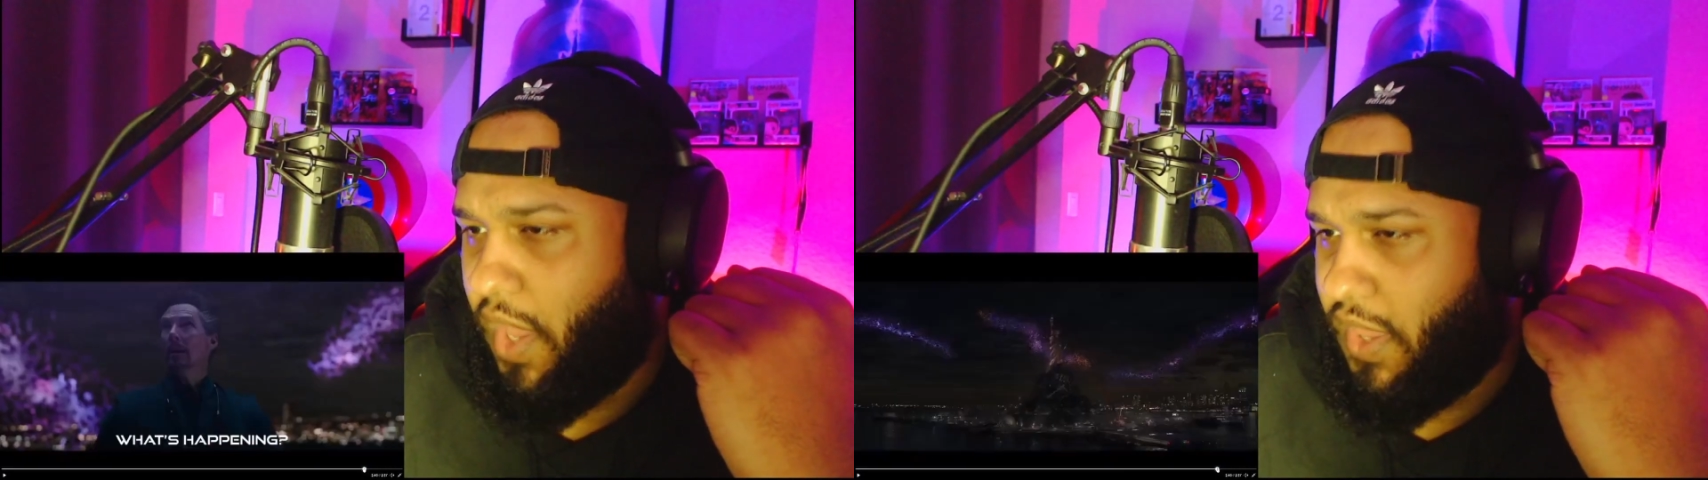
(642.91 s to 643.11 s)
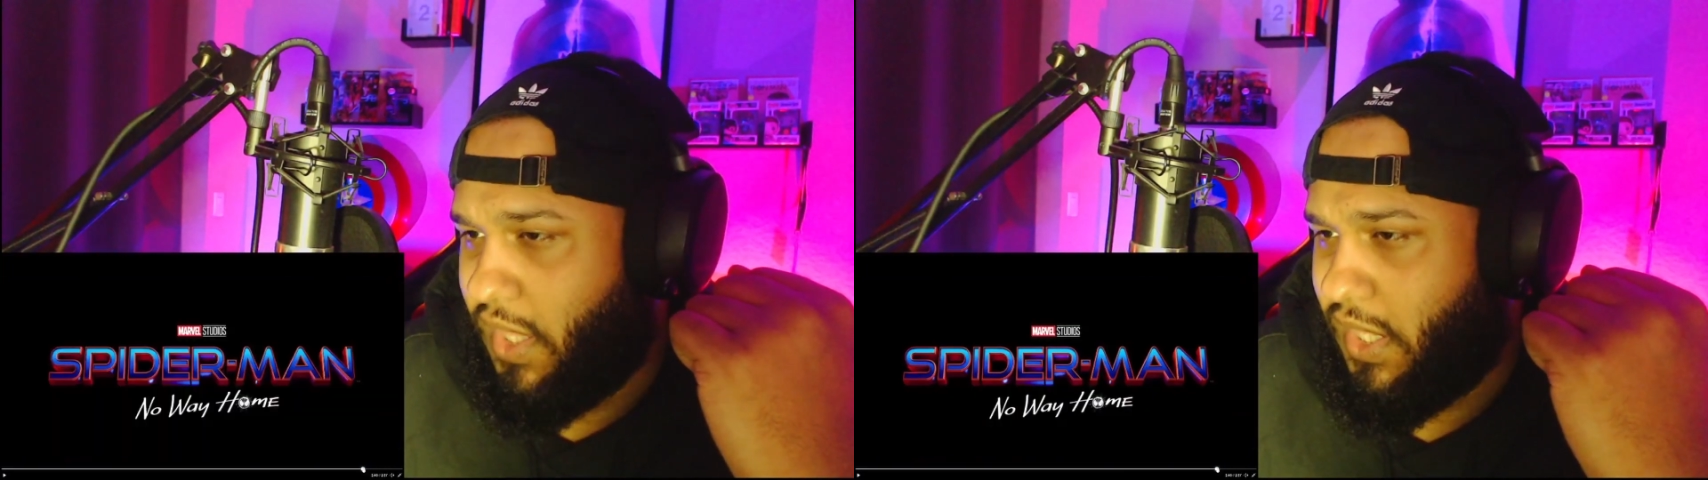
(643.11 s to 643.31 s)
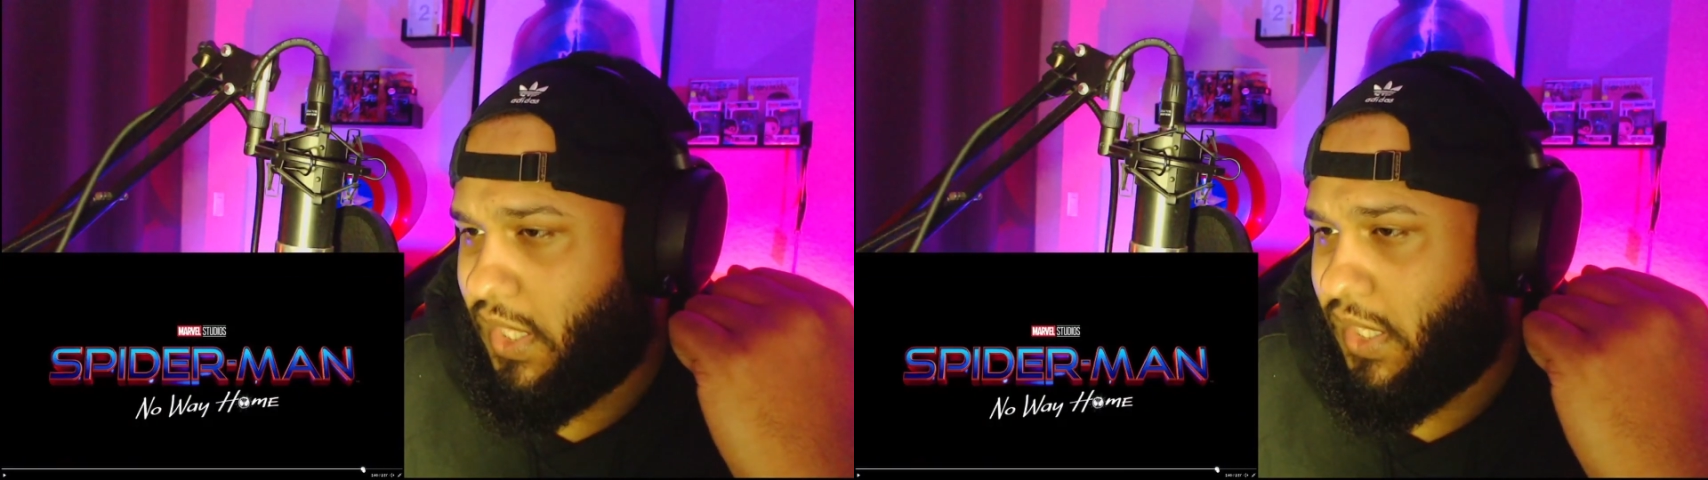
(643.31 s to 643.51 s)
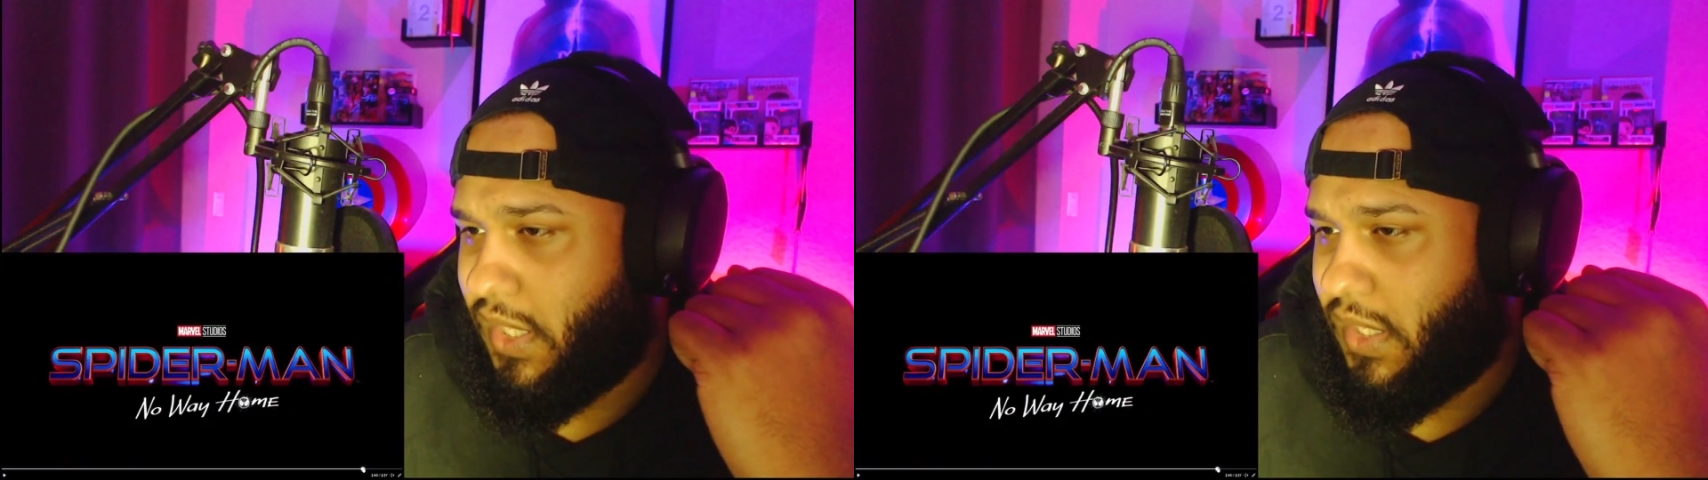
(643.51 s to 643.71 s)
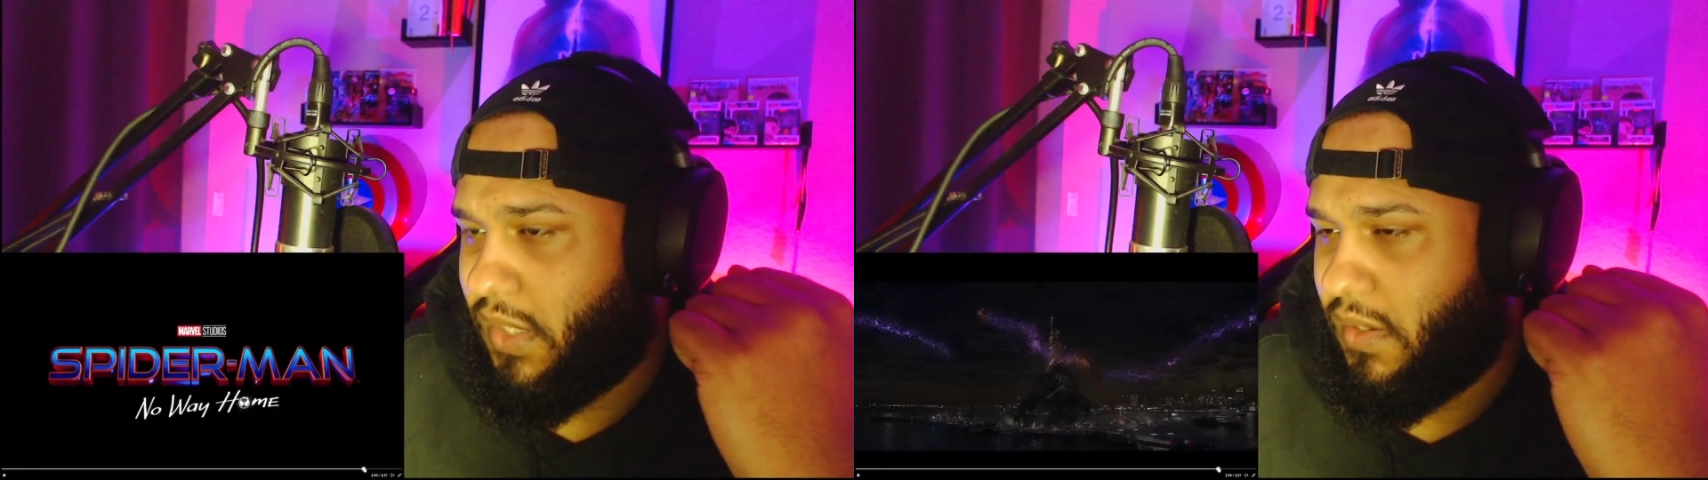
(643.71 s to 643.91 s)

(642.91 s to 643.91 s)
this is